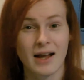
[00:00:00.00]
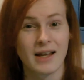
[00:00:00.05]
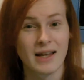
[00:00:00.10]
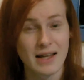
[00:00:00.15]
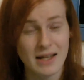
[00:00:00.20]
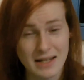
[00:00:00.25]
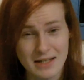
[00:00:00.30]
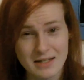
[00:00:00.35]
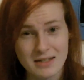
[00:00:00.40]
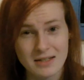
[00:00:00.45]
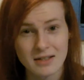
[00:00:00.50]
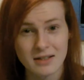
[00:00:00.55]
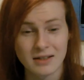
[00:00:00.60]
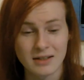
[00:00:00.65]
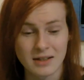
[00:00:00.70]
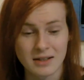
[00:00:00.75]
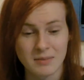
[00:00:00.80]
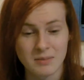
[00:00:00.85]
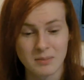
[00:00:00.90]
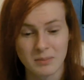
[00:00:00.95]
I
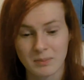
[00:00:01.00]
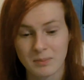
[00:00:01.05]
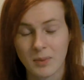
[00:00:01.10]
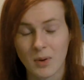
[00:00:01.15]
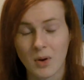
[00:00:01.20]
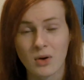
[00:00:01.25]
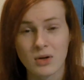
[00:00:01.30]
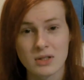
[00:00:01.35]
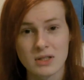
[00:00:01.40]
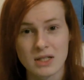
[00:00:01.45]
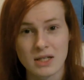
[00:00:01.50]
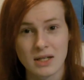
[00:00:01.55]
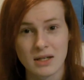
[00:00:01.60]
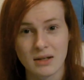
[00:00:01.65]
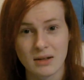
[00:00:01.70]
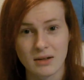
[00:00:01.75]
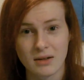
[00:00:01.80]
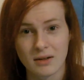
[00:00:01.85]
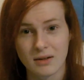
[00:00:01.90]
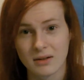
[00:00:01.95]
instantly bought
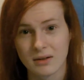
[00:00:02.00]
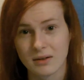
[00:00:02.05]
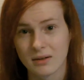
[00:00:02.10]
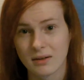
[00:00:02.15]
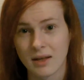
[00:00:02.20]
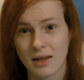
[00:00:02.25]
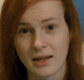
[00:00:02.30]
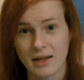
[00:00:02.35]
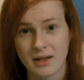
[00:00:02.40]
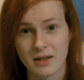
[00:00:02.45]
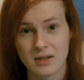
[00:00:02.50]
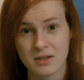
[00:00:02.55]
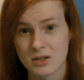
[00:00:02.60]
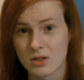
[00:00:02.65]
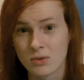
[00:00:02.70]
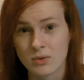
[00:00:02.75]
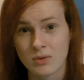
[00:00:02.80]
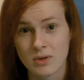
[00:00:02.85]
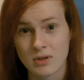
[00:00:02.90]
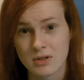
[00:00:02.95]
it, like, as
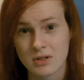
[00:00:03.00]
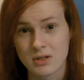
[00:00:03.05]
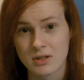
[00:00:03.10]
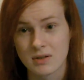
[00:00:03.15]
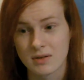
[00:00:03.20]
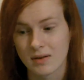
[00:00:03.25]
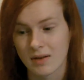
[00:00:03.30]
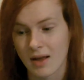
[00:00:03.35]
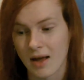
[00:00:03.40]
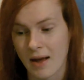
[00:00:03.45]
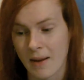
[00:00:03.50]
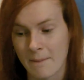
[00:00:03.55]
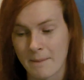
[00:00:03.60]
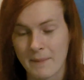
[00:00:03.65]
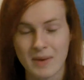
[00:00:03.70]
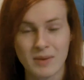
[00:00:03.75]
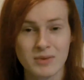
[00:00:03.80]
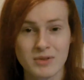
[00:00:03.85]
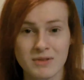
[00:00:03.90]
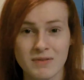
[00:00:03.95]
soon as
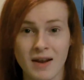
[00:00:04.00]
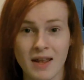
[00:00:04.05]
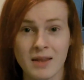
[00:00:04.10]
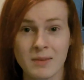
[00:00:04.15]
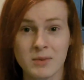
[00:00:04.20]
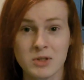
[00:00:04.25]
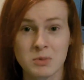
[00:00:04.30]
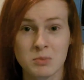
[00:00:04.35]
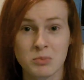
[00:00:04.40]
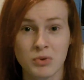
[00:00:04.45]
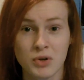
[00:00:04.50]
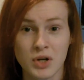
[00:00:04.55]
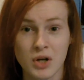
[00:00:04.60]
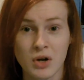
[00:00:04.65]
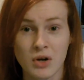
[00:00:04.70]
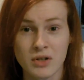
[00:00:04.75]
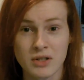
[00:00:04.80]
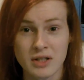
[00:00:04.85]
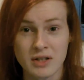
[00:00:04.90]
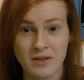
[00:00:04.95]
um, it was available to
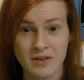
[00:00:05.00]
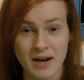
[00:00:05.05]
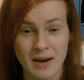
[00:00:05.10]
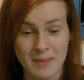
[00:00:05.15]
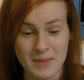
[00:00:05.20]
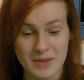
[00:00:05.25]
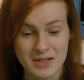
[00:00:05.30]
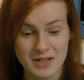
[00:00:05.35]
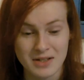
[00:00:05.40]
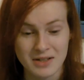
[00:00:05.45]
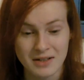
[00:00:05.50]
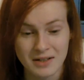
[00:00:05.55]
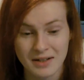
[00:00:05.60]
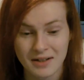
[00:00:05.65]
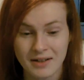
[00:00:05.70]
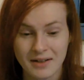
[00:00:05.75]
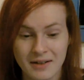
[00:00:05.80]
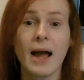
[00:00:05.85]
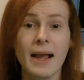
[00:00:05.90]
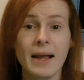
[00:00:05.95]
pre-order on Amazon.
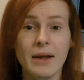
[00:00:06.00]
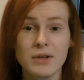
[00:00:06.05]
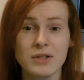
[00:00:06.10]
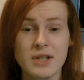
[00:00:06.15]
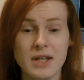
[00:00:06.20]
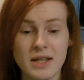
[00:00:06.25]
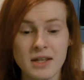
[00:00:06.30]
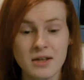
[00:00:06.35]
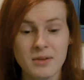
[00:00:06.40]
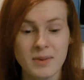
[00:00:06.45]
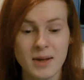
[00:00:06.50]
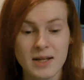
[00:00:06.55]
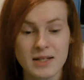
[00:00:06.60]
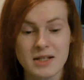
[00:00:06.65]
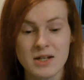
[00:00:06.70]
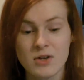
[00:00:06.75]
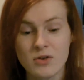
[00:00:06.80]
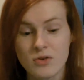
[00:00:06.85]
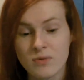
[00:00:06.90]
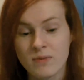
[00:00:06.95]
I also ended up
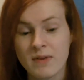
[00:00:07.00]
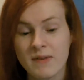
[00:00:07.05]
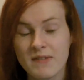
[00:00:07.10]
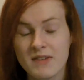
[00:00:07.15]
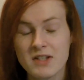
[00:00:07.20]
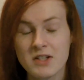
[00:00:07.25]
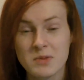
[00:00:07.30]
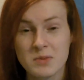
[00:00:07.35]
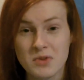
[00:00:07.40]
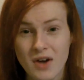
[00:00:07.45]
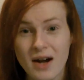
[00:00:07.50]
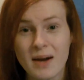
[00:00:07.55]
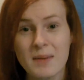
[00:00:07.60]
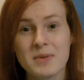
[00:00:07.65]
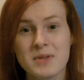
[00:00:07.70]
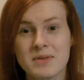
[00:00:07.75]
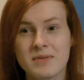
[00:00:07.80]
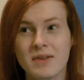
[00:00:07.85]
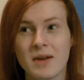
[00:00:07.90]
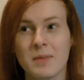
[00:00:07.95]
getting one hundred fifty
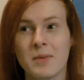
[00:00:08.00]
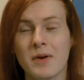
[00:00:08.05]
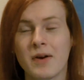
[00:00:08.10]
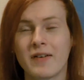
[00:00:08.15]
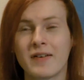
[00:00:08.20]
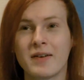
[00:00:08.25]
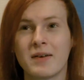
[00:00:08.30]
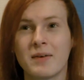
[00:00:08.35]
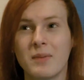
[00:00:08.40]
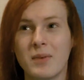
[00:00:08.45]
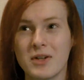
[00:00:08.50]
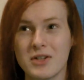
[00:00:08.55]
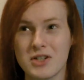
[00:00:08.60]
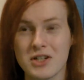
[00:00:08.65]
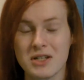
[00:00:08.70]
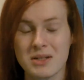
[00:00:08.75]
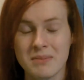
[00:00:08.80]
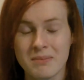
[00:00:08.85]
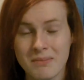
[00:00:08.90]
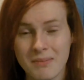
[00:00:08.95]
subscribers in February,
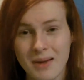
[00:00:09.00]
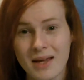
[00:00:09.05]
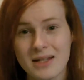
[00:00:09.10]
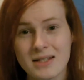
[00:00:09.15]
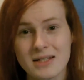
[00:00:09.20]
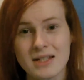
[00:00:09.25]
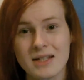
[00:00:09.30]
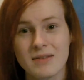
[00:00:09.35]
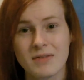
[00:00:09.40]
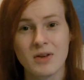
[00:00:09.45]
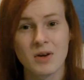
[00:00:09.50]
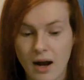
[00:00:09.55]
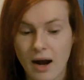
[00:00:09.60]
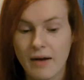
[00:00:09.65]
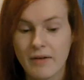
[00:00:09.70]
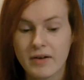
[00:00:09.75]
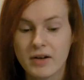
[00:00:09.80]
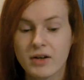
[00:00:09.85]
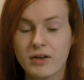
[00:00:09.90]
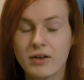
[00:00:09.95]
which is massive.
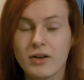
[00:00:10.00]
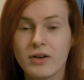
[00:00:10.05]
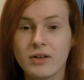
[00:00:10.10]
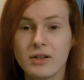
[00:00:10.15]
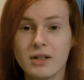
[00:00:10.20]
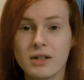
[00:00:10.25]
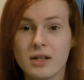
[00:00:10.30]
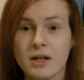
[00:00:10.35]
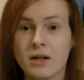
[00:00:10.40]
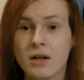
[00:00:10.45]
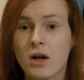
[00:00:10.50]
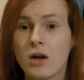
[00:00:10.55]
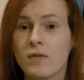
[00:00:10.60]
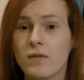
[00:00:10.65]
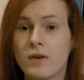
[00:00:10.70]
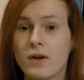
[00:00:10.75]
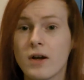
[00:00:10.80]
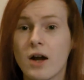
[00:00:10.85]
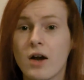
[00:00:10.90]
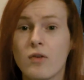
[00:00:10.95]
I recorded a
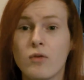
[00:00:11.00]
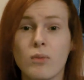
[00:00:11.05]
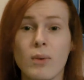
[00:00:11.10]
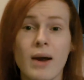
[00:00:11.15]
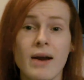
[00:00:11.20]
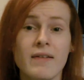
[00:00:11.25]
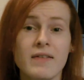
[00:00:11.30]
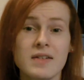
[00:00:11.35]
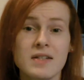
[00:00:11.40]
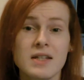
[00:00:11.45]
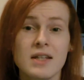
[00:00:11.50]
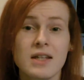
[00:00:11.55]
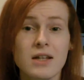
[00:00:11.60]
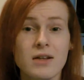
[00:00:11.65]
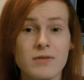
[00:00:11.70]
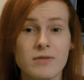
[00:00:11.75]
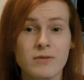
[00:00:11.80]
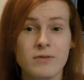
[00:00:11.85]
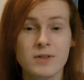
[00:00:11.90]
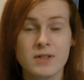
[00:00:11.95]
cover of Where Is the
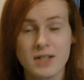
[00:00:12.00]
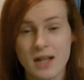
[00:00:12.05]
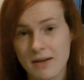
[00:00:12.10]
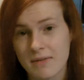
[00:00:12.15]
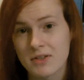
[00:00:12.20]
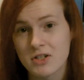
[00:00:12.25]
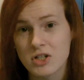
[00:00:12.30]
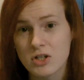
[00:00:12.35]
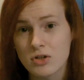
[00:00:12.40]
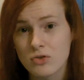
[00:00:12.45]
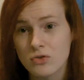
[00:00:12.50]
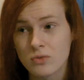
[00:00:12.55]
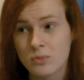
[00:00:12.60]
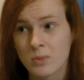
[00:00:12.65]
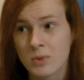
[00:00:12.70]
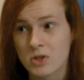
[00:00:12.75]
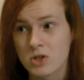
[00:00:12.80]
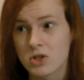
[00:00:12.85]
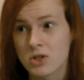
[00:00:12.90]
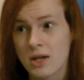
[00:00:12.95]
Love for Save the
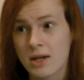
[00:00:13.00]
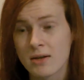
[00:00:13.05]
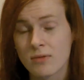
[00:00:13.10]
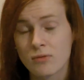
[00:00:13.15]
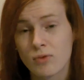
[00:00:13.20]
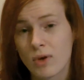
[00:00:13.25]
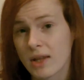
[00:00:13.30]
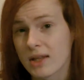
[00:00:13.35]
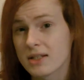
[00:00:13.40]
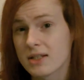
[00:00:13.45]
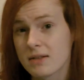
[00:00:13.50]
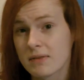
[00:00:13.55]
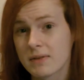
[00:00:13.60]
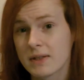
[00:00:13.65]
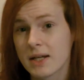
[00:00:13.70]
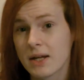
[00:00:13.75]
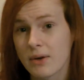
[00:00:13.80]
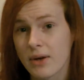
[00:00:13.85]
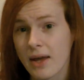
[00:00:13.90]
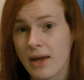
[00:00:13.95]
Children, which did
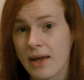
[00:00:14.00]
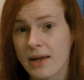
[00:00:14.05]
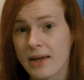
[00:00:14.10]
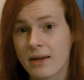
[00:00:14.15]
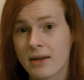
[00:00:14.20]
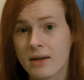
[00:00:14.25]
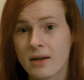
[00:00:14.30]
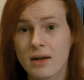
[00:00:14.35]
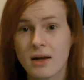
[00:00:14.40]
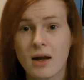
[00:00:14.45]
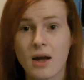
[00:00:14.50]
relatively okay.